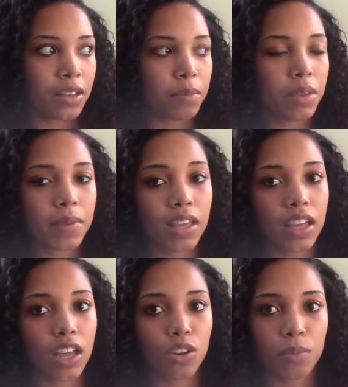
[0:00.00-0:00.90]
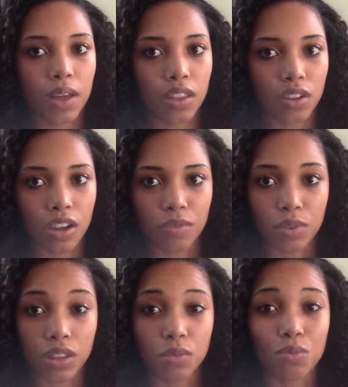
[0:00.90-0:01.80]
me being a new mother and
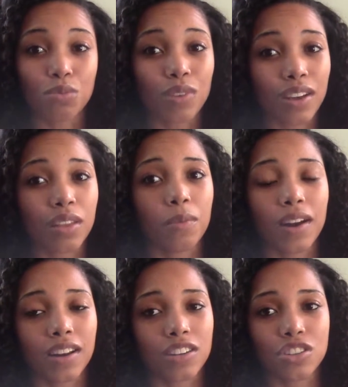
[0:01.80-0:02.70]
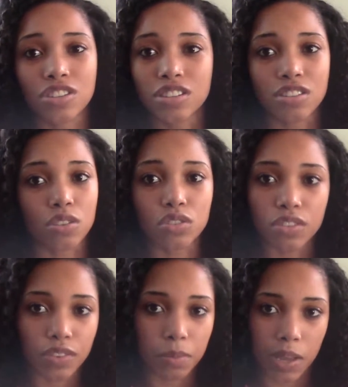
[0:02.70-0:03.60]
really wanting to just
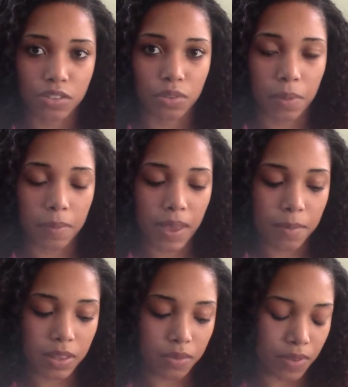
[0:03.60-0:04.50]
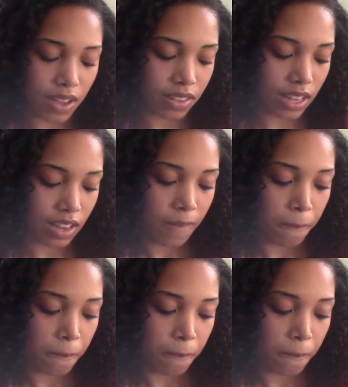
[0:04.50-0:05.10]
exclusively breastfeed my baby, the fact that